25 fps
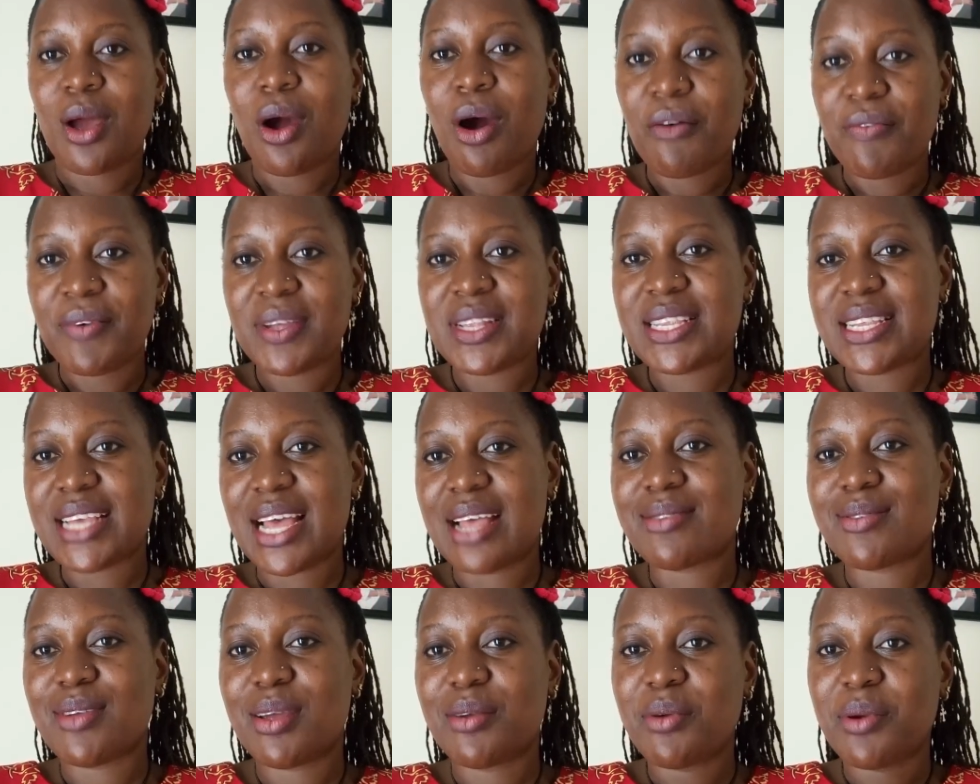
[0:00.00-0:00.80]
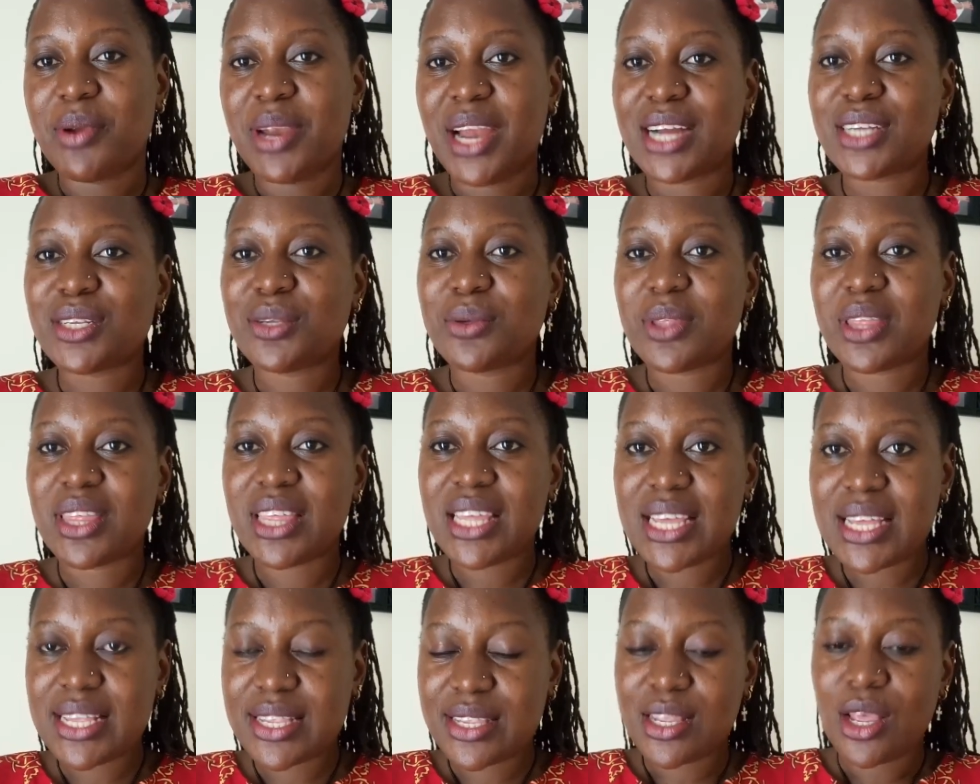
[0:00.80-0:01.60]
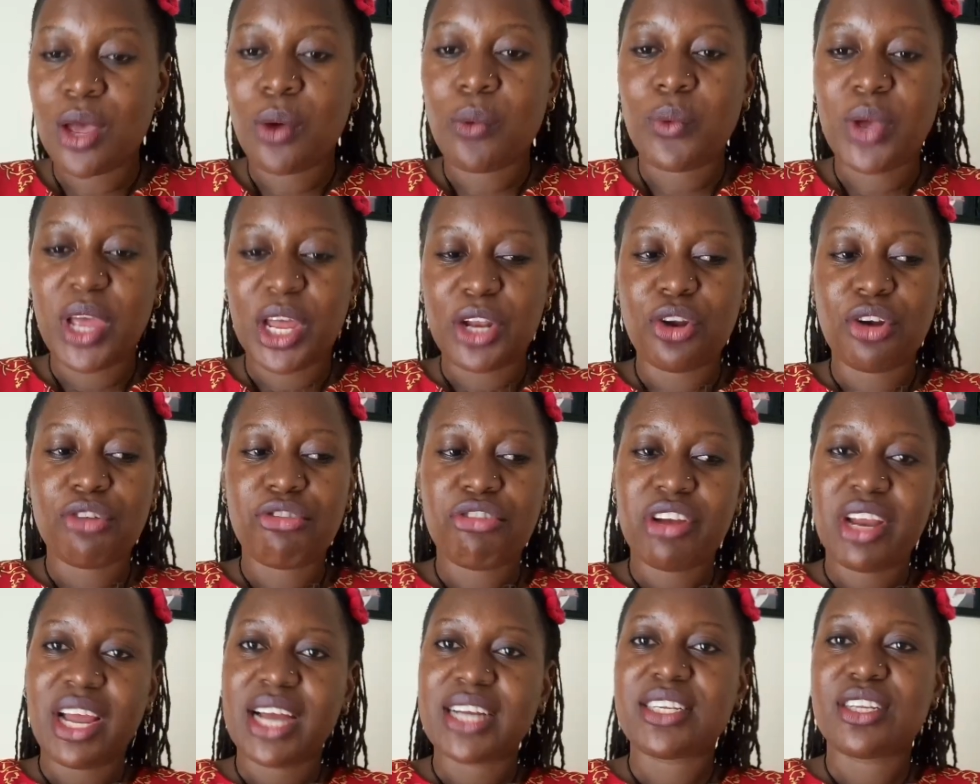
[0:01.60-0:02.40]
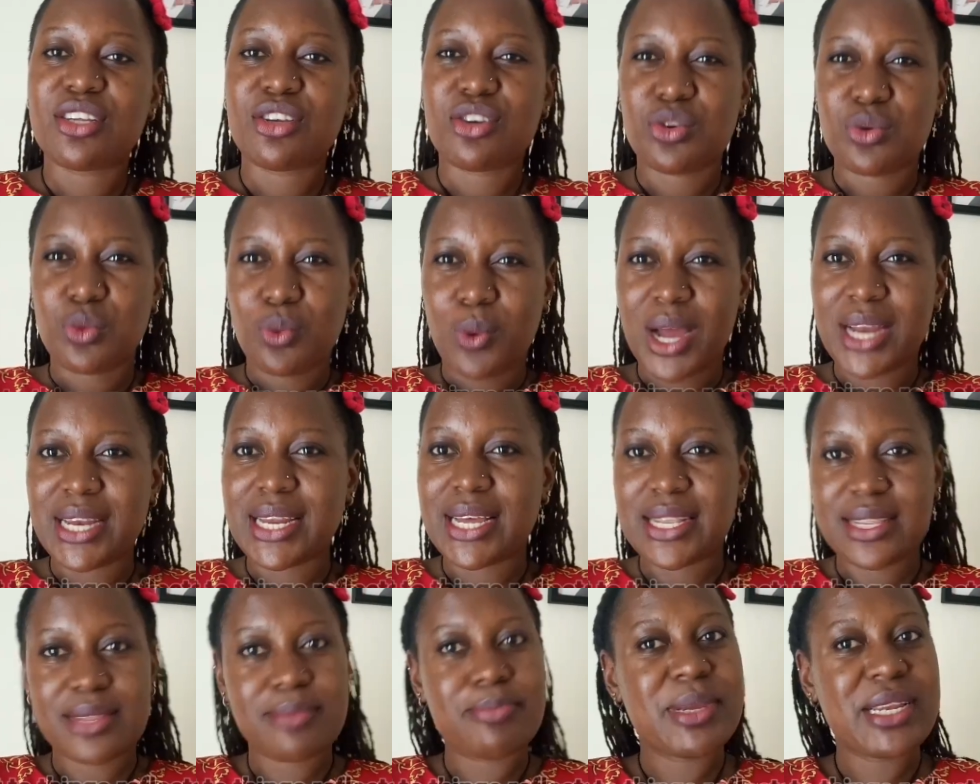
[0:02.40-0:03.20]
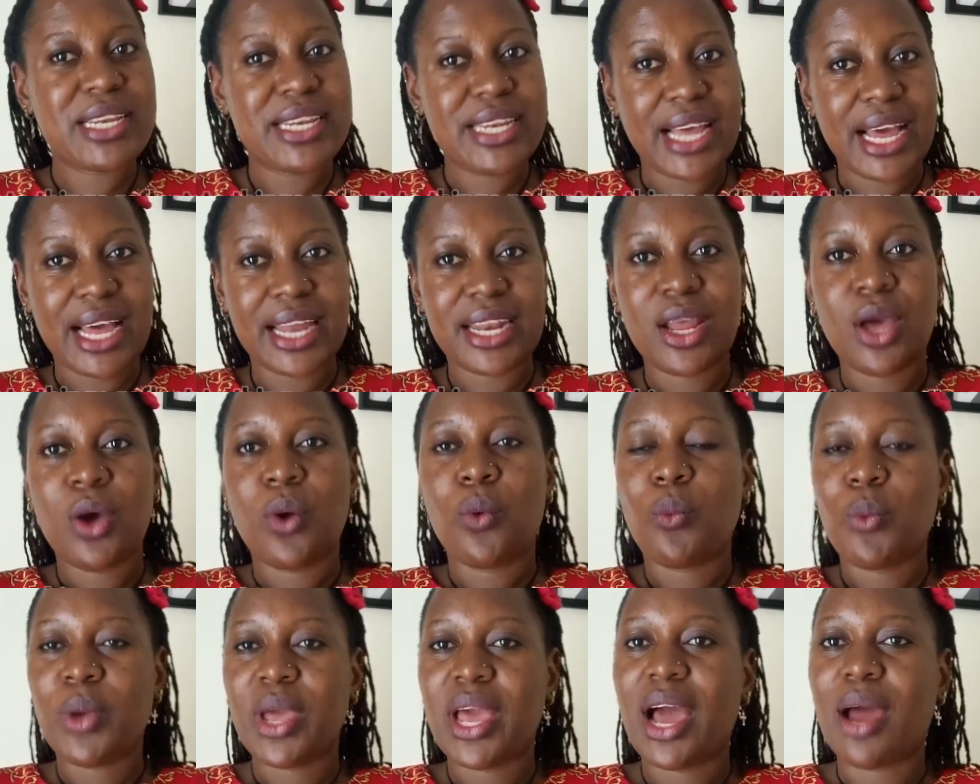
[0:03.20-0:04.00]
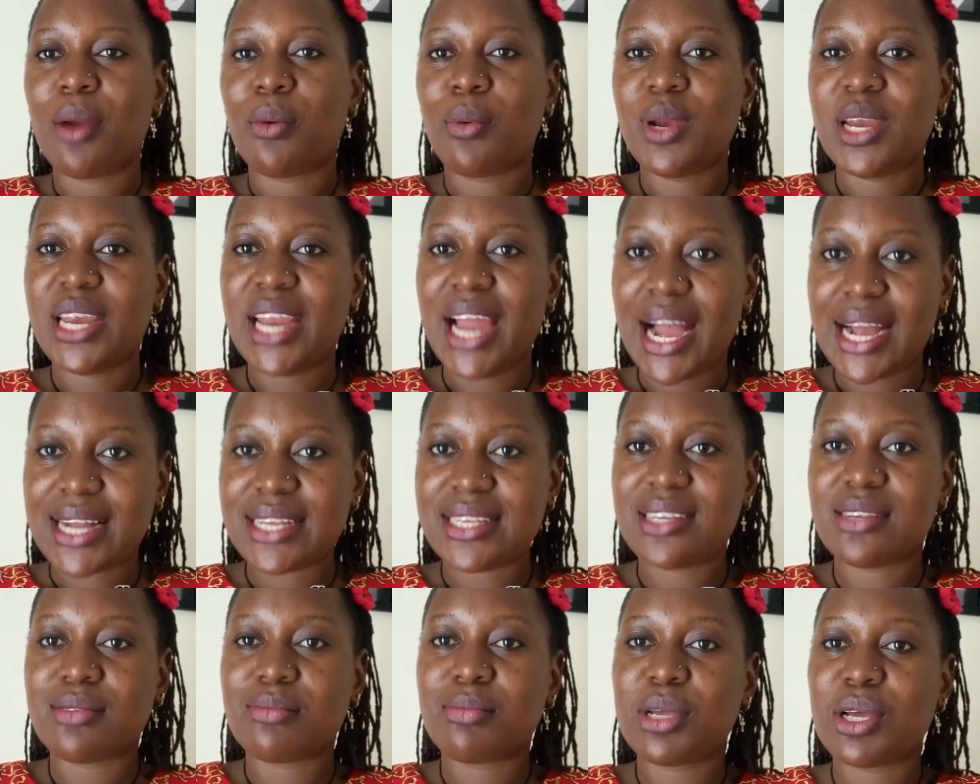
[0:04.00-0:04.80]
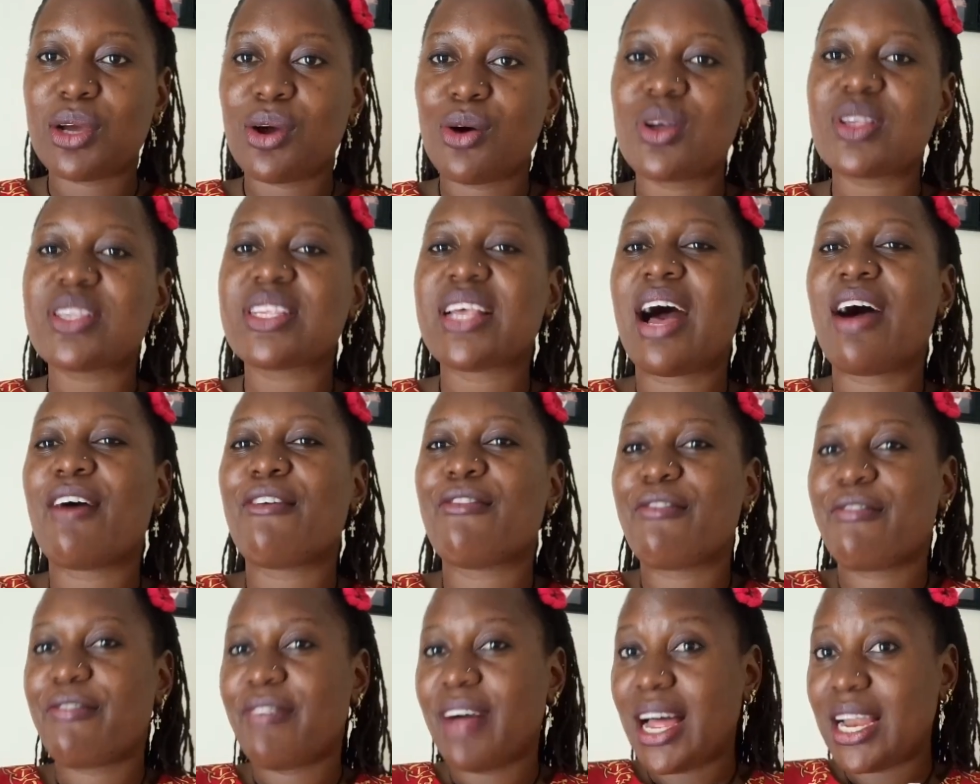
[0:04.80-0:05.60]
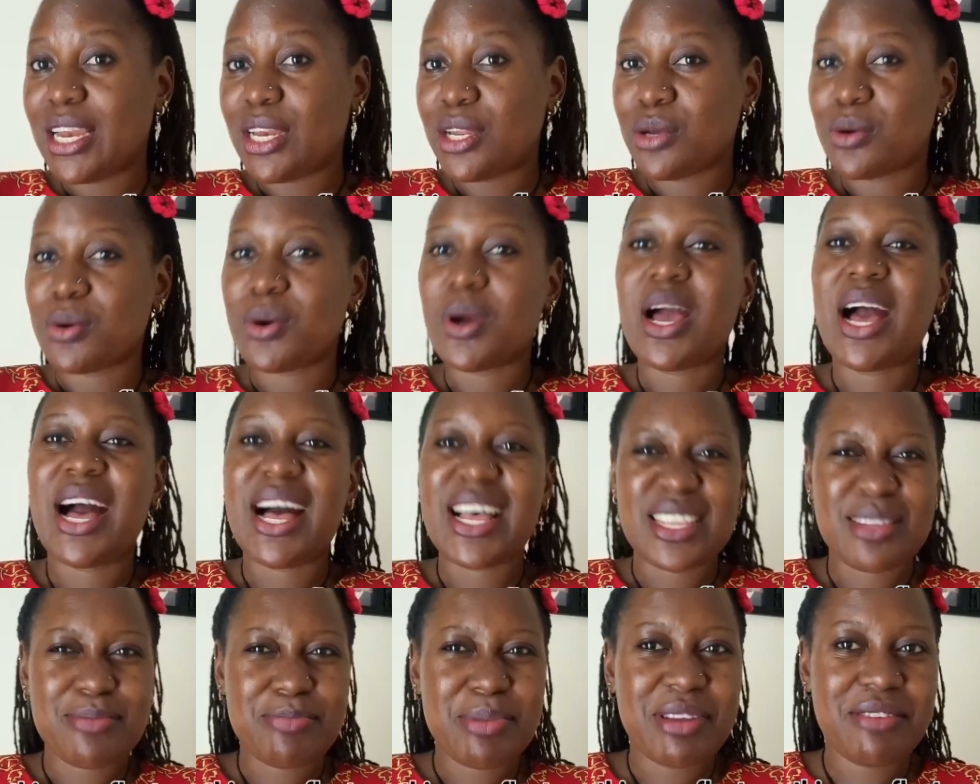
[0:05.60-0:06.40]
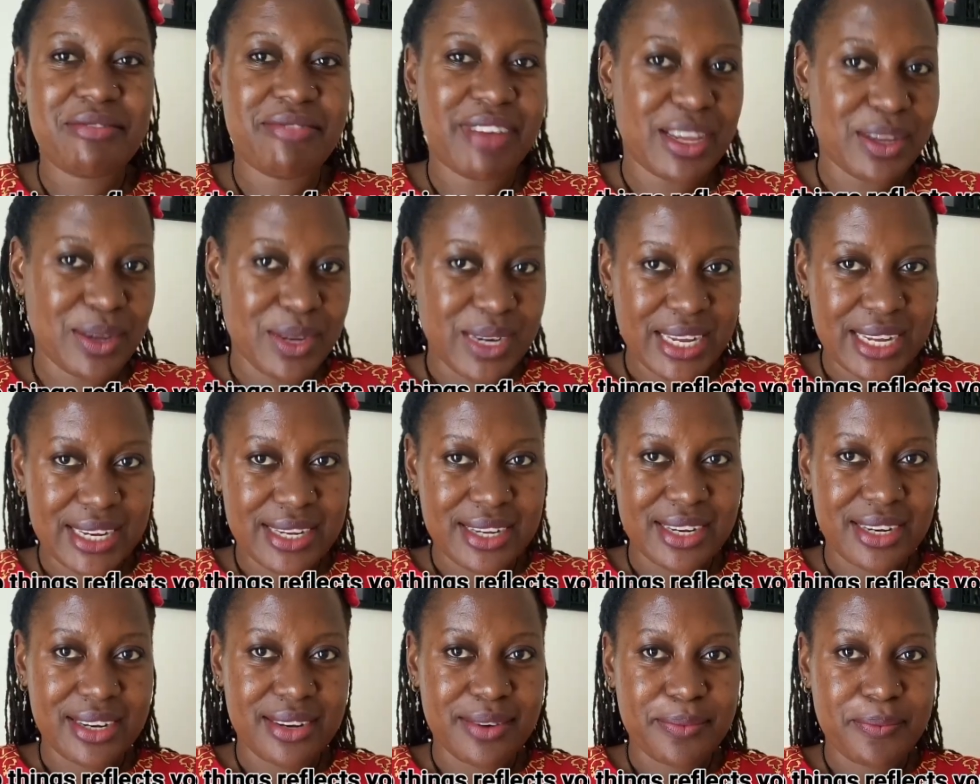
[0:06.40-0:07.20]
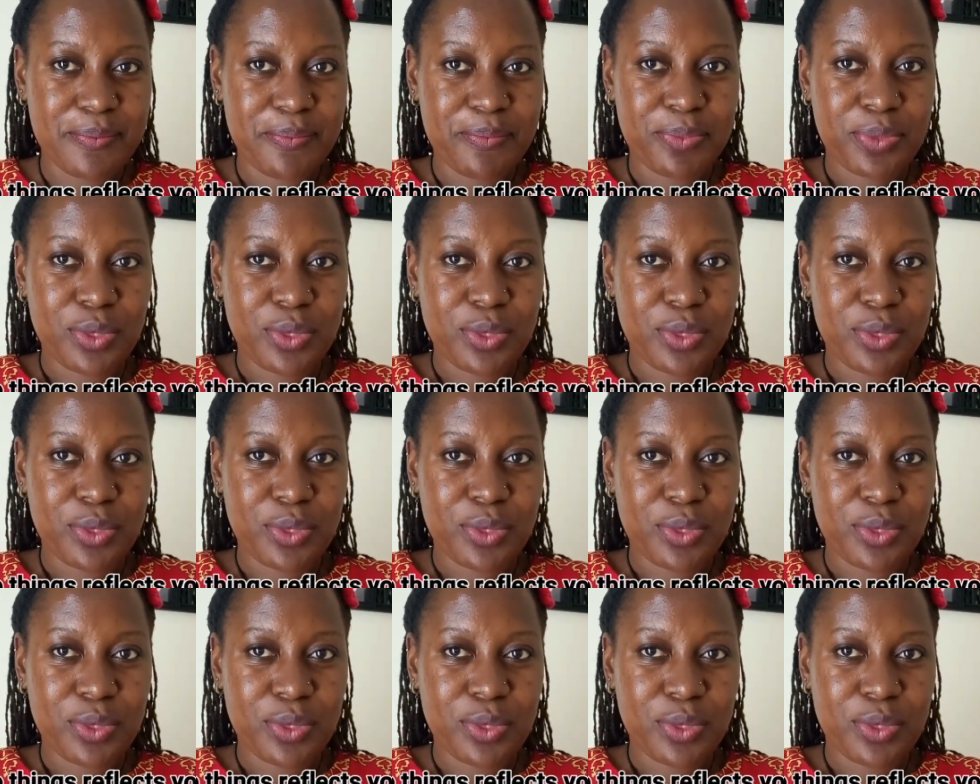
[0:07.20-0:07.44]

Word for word: Oftentimes, when we react to things, we are not reacting to what has been done. We are reacting because our value has been violated.